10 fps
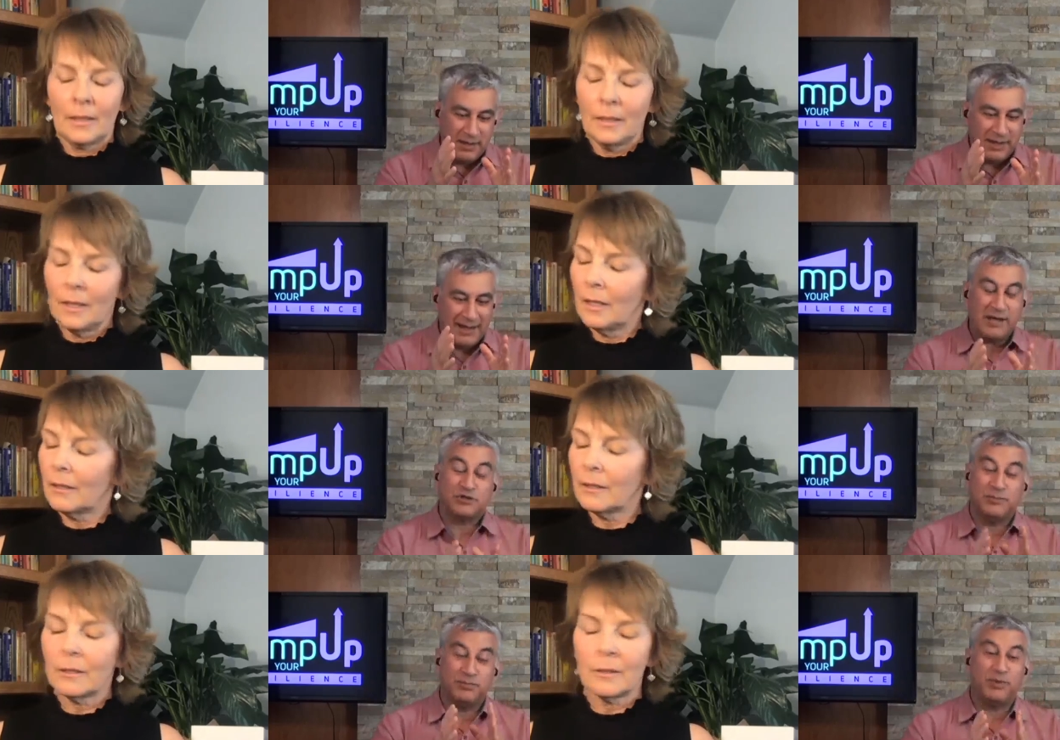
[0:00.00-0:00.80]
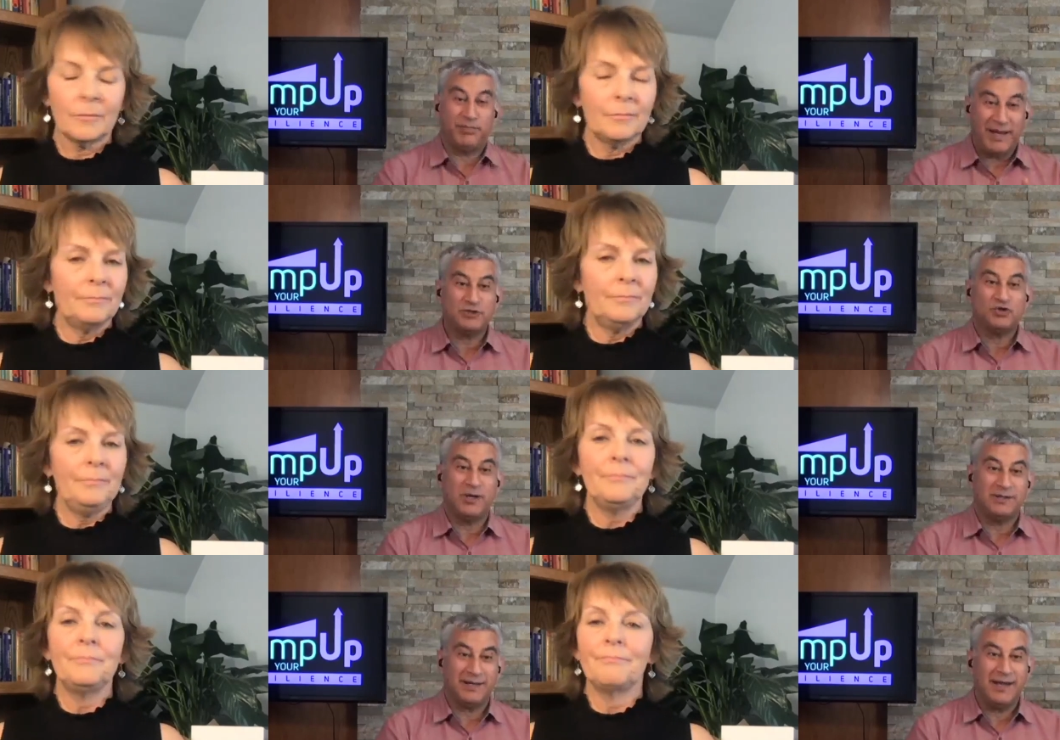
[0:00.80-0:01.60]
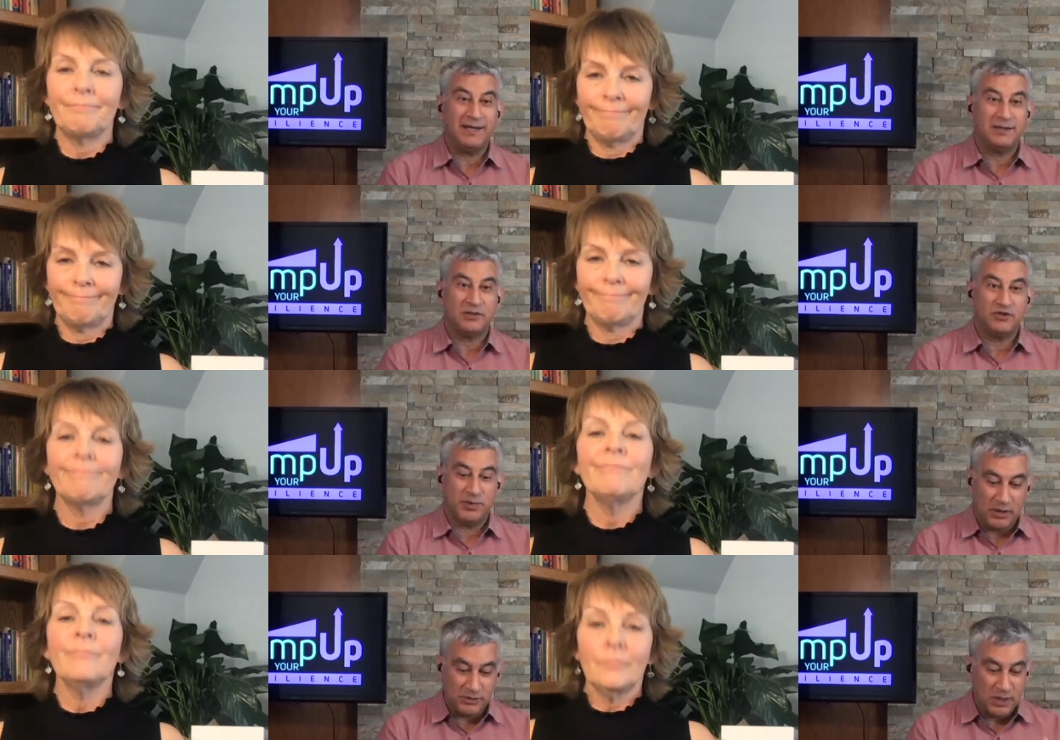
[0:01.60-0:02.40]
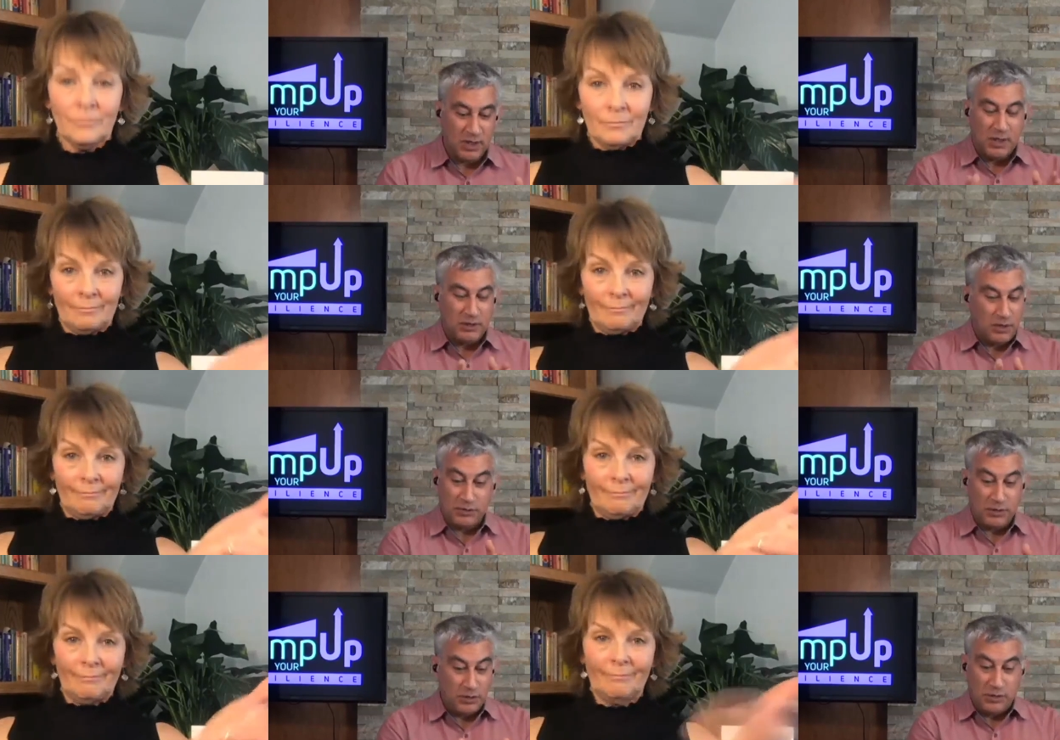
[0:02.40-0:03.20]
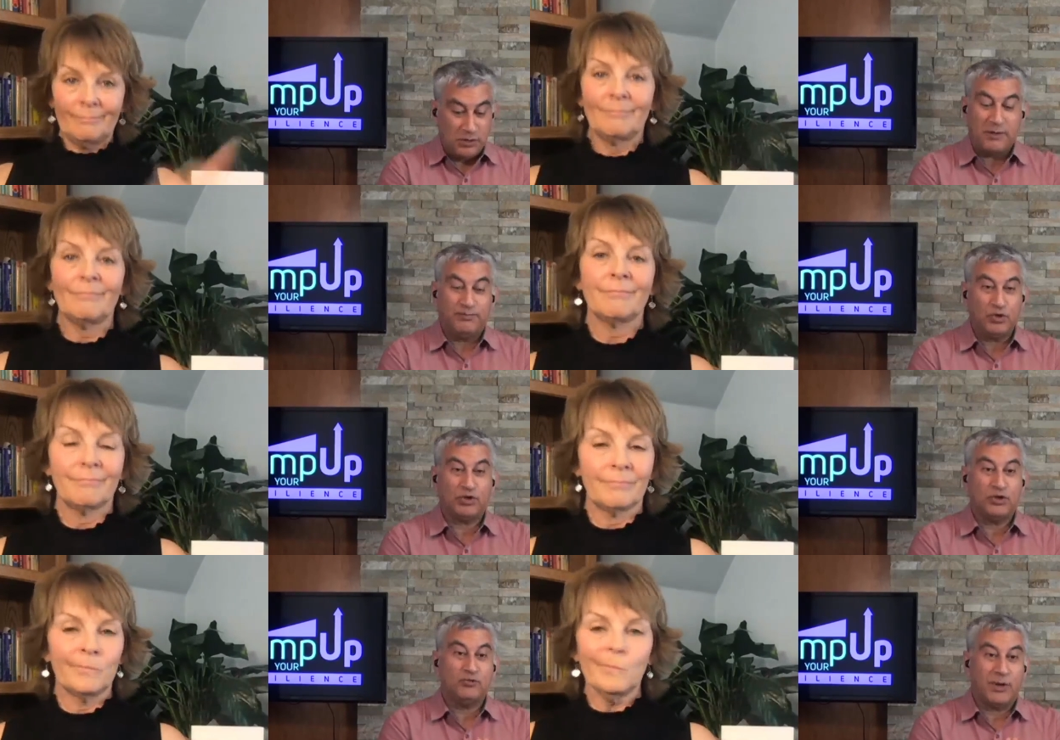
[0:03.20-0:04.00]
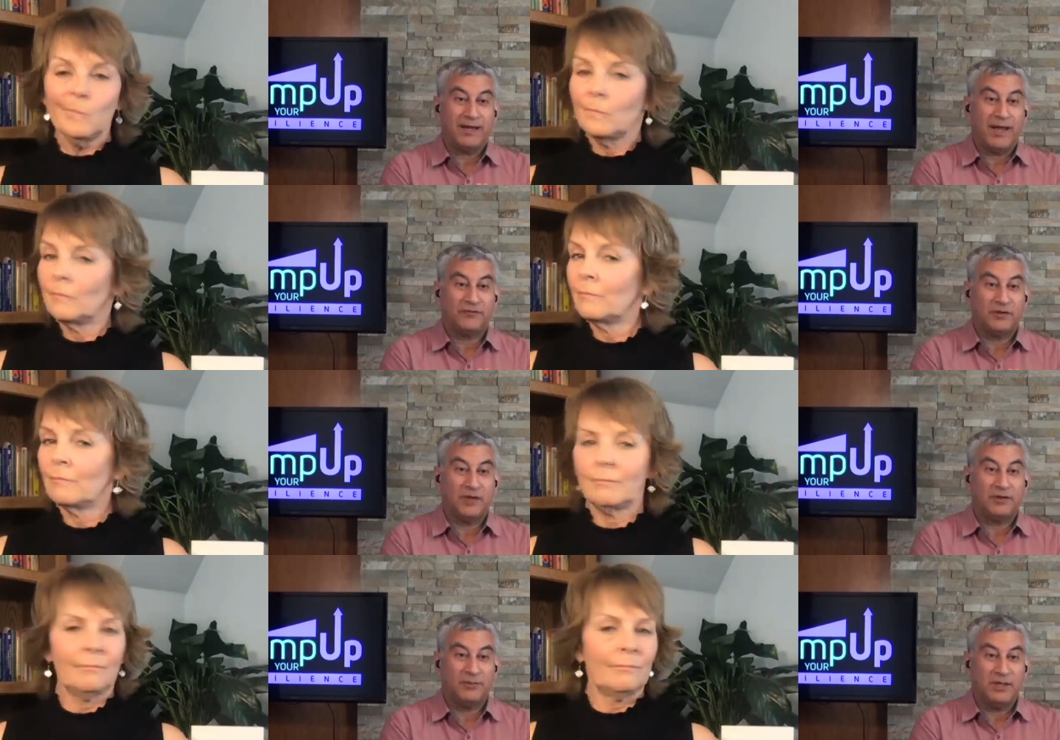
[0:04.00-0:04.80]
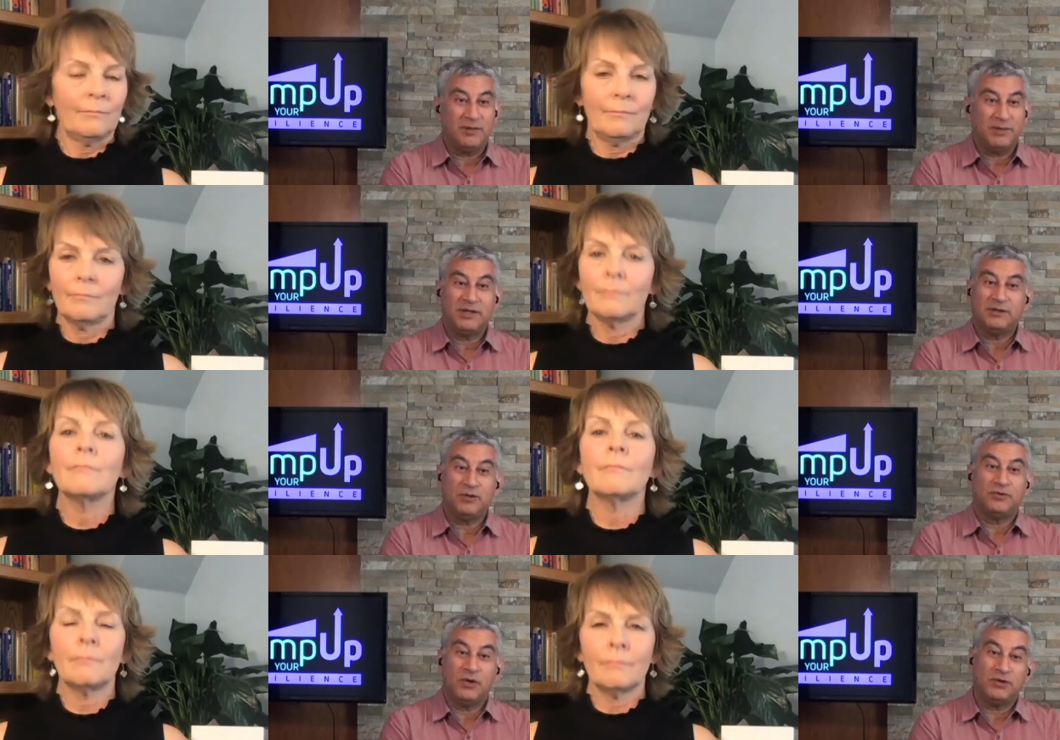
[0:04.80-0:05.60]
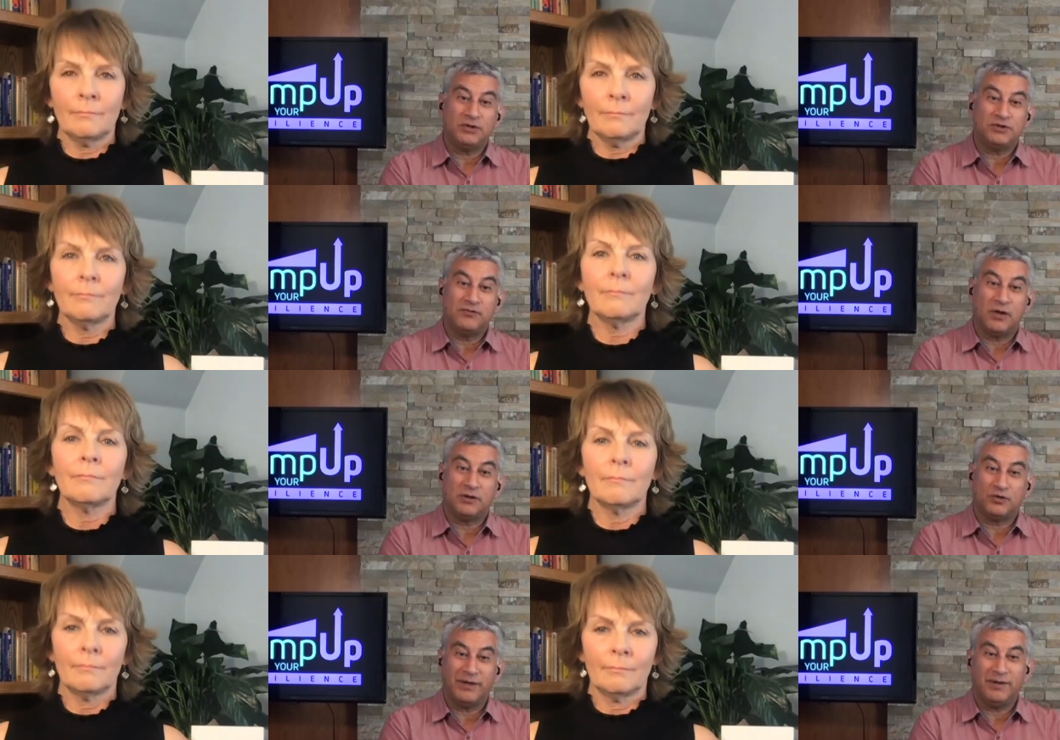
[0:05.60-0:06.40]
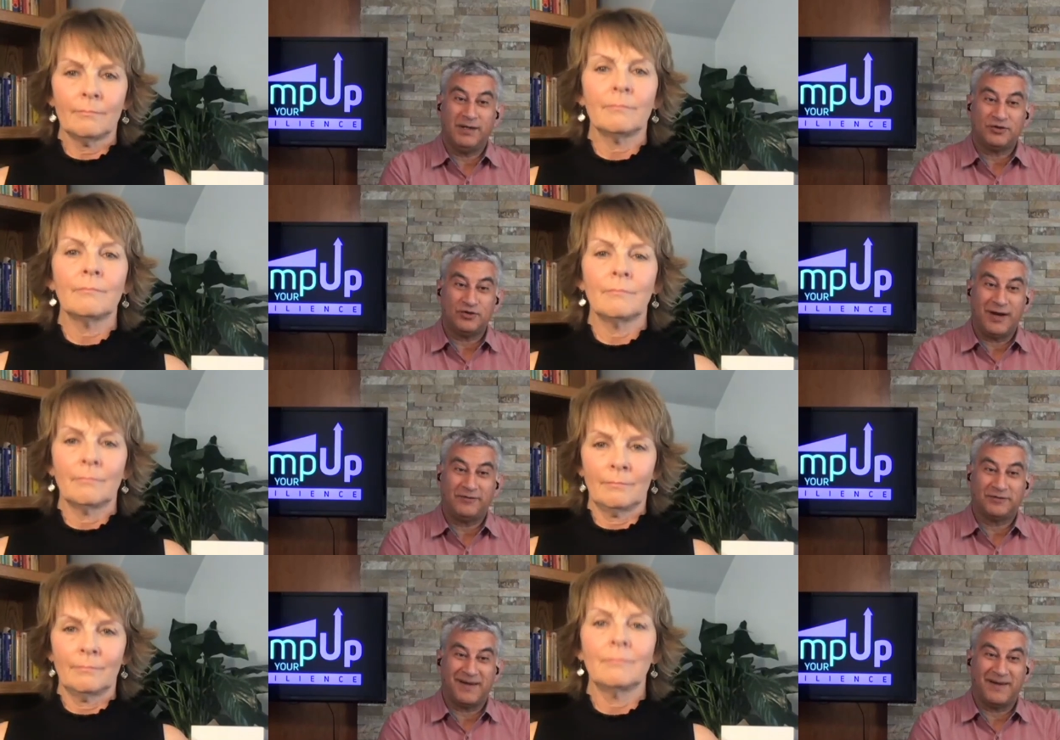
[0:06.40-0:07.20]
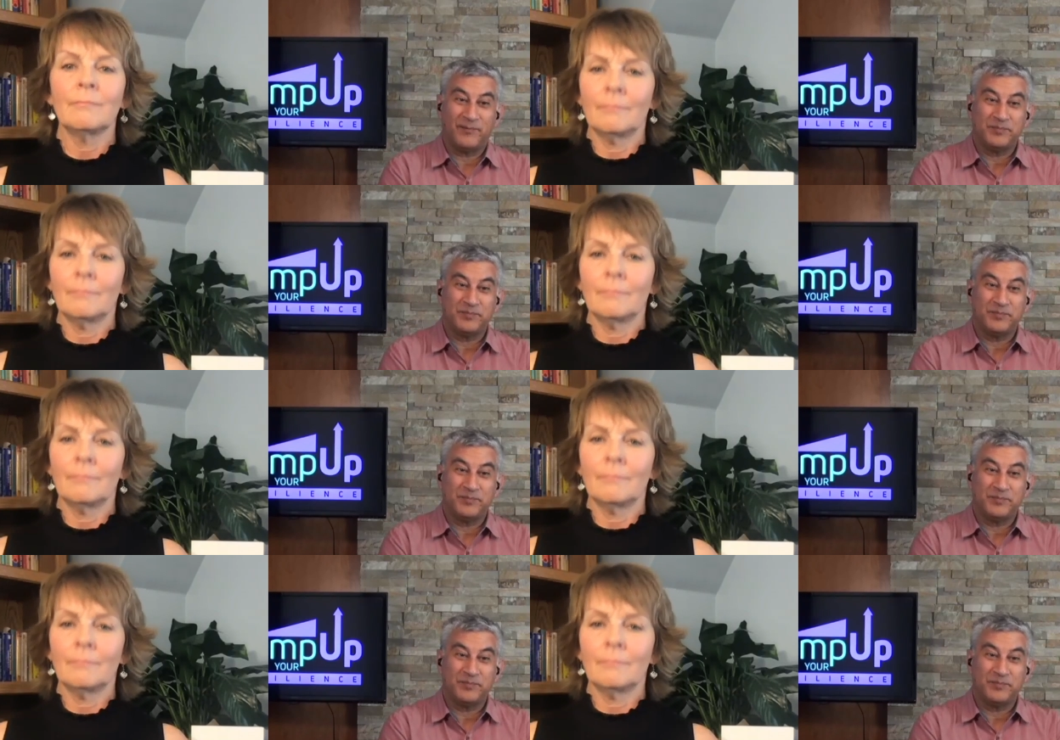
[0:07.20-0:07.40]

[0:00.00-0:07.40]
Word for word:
Speaker 1: They they actually perpetuate lateness because you know you, they book you right after another meeting, but they don't notice you've got 20 minute travel time.